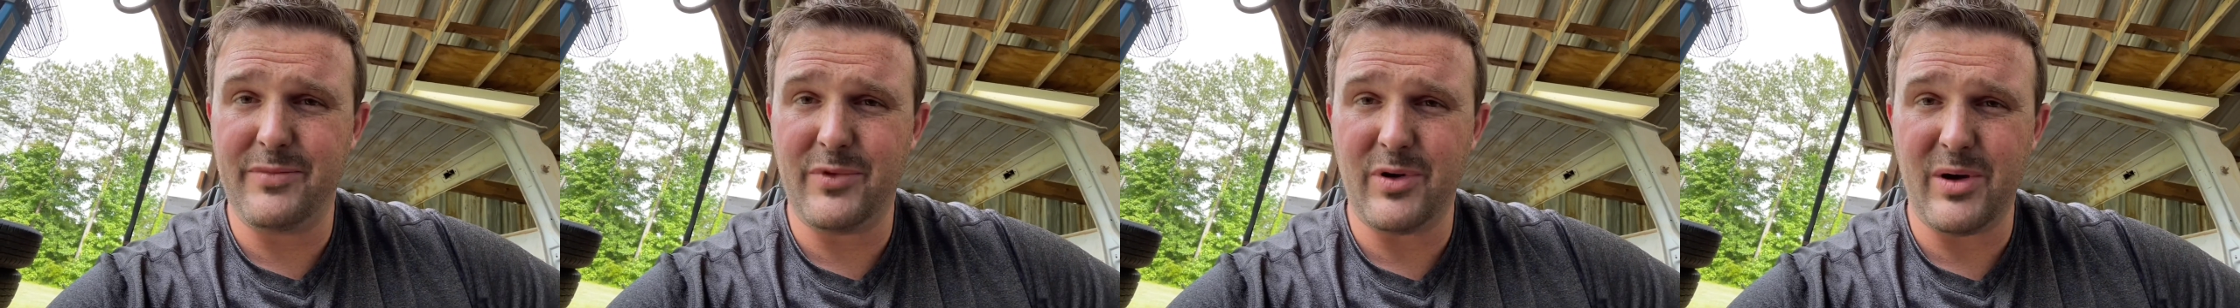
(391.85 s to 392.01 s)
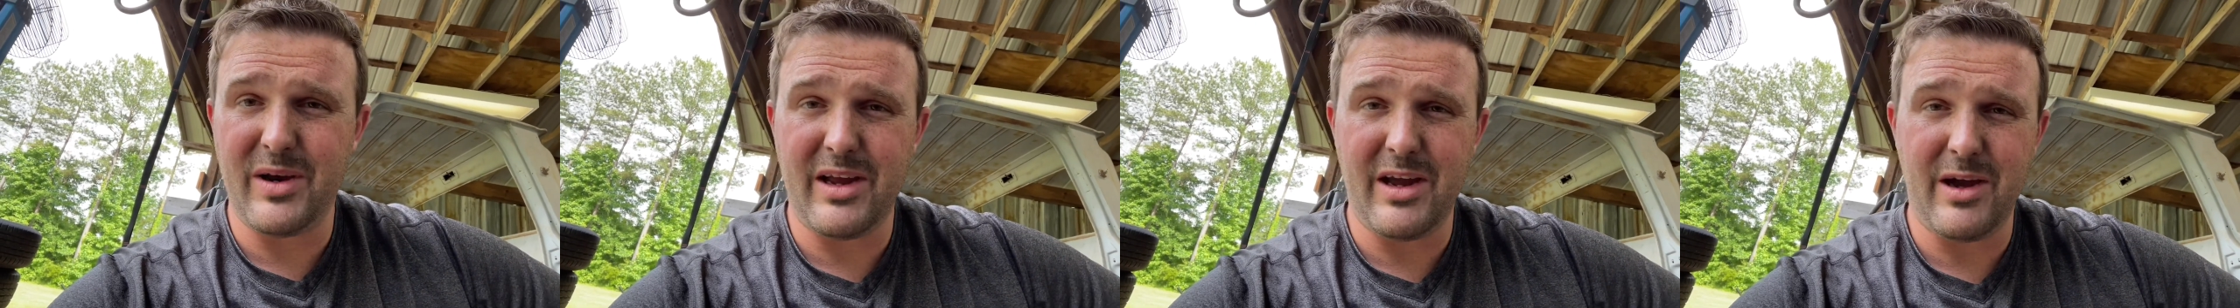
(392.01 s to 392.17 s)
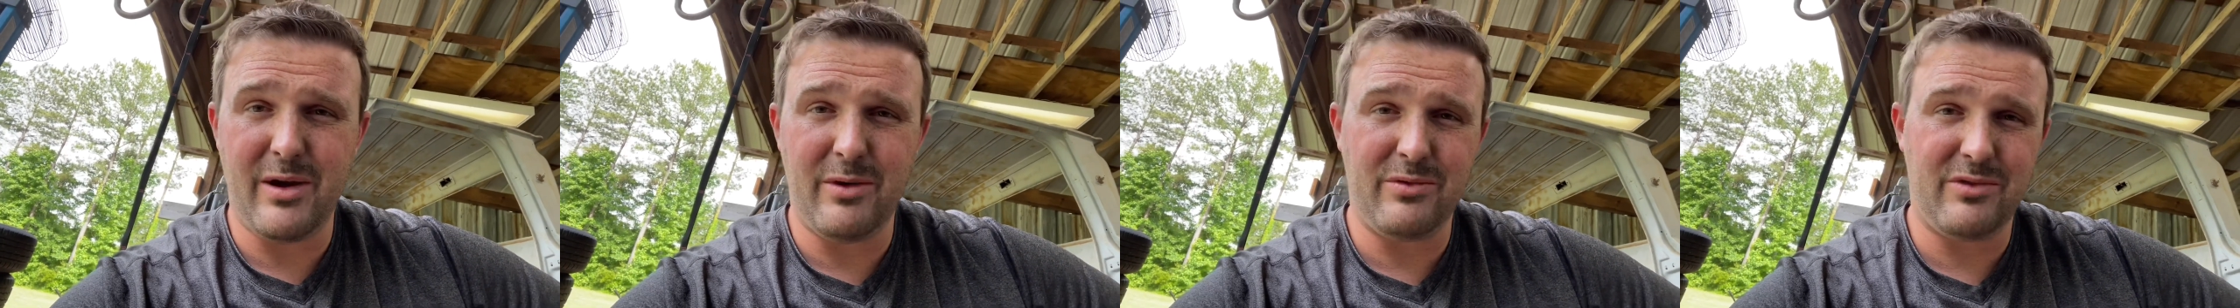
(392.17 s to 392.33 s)

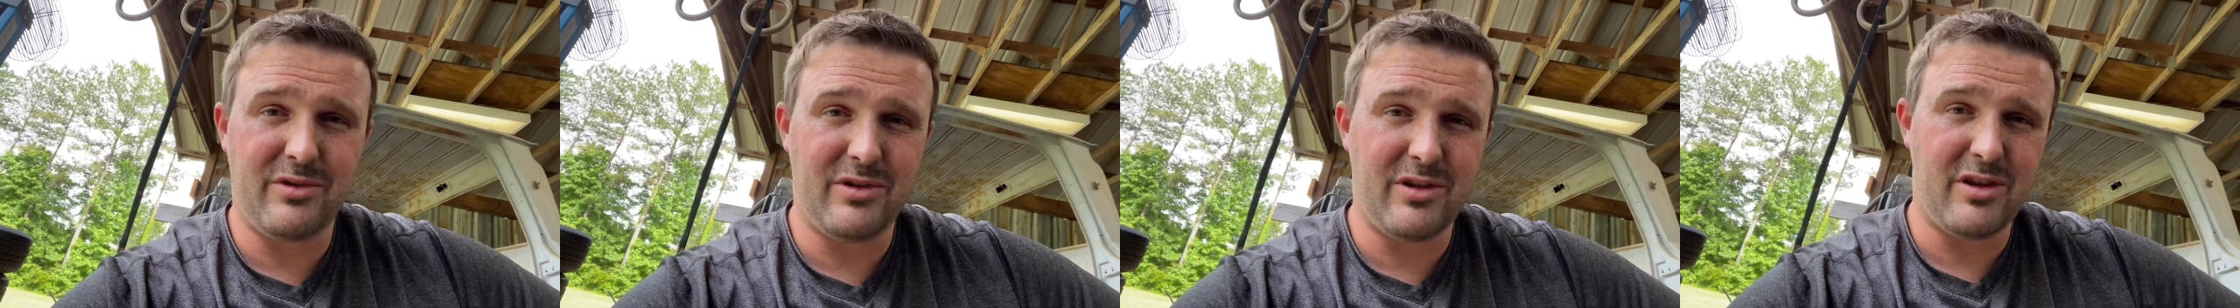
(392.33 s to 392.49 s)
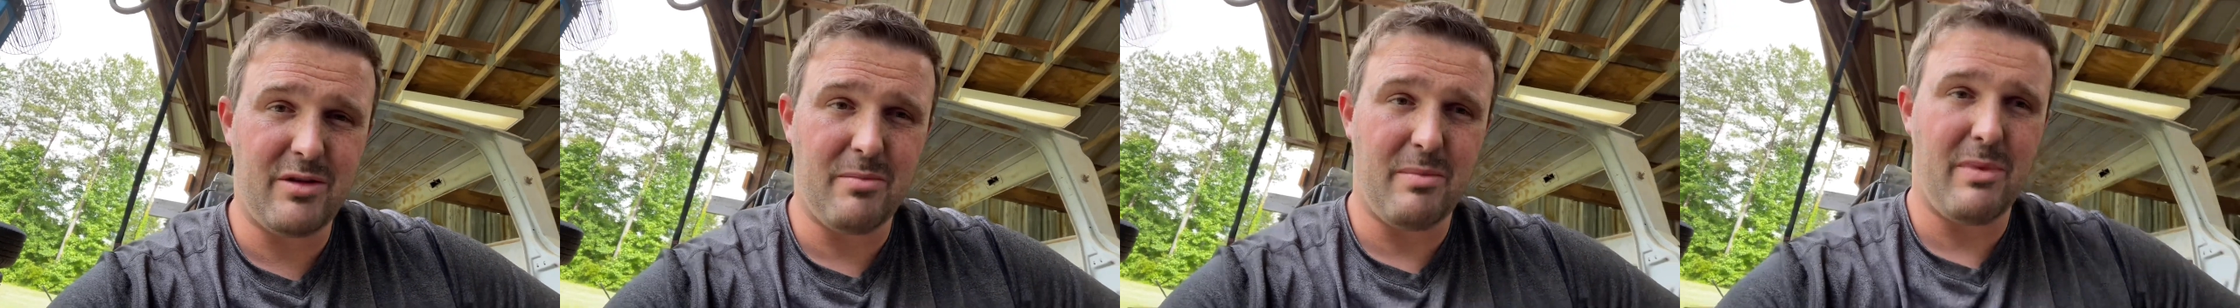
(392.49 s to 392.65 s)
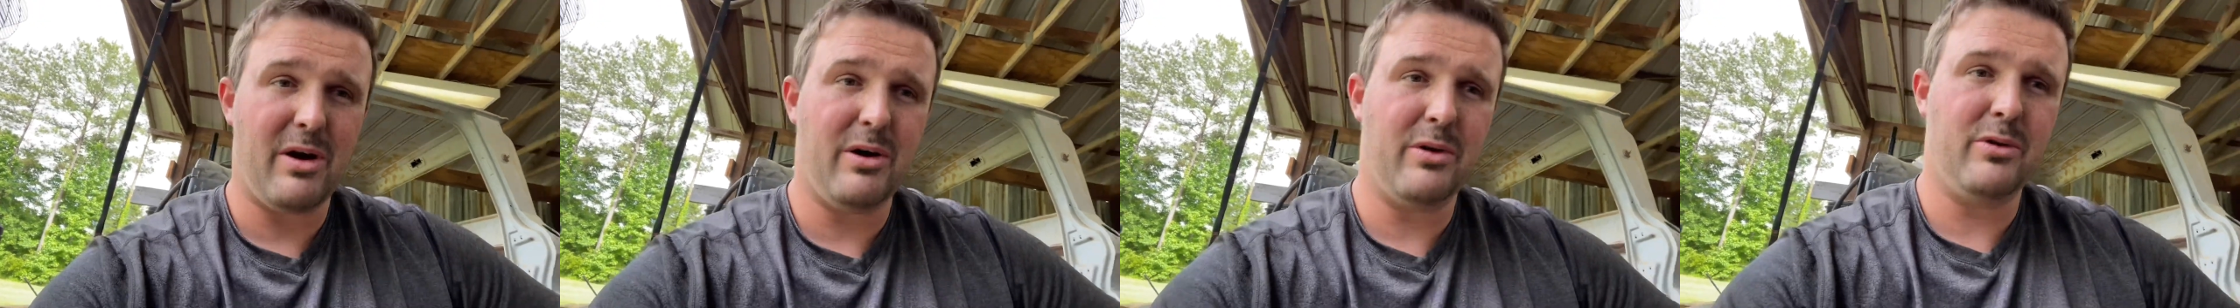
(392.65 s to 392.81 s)
coats at the
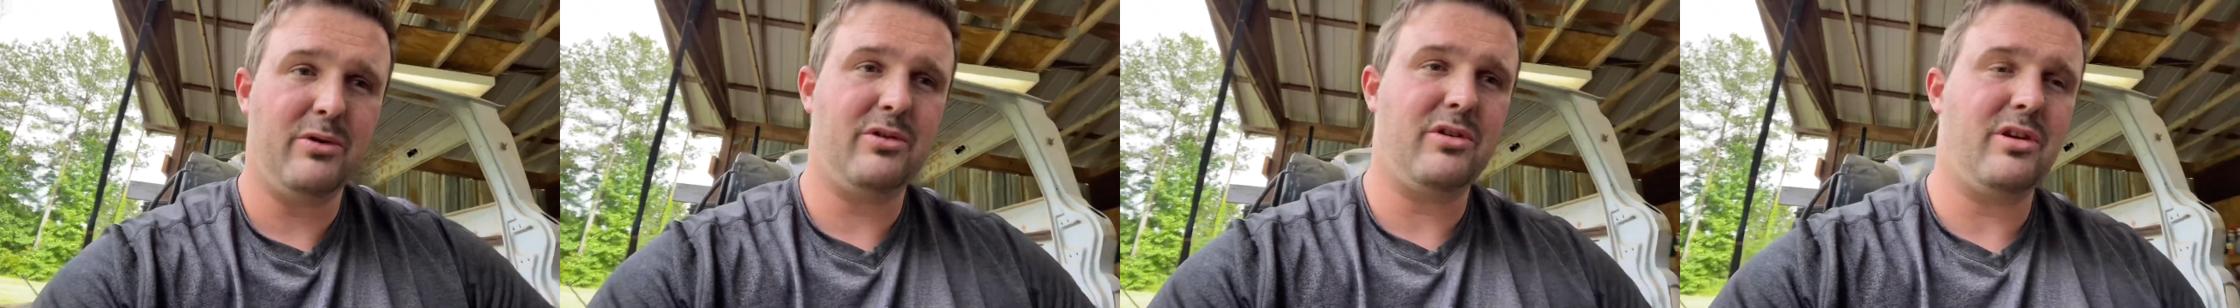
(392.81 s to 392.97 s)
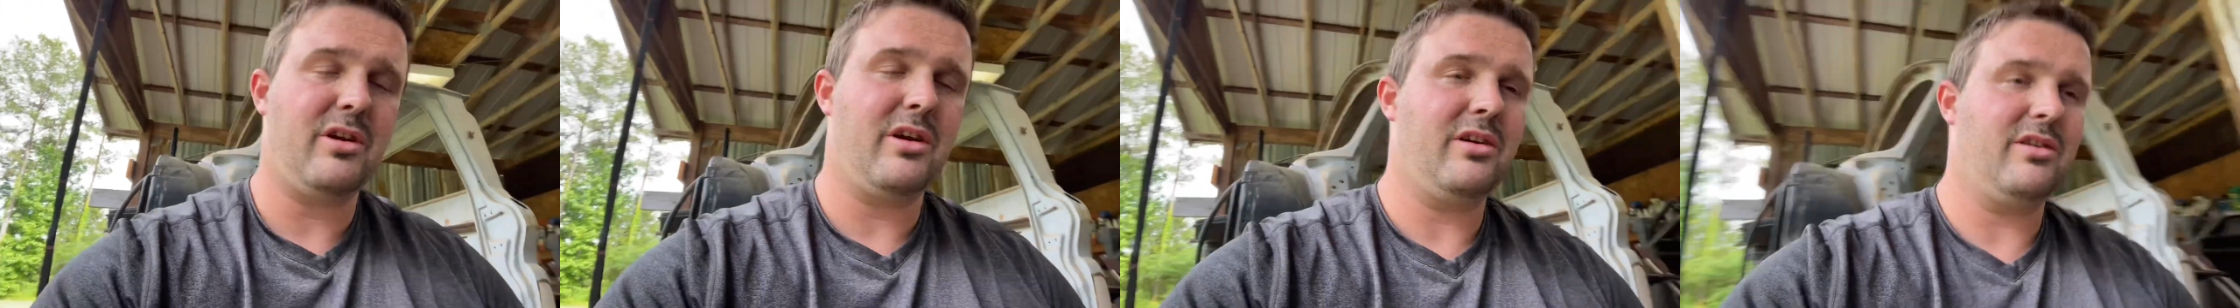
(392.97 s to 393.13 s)
most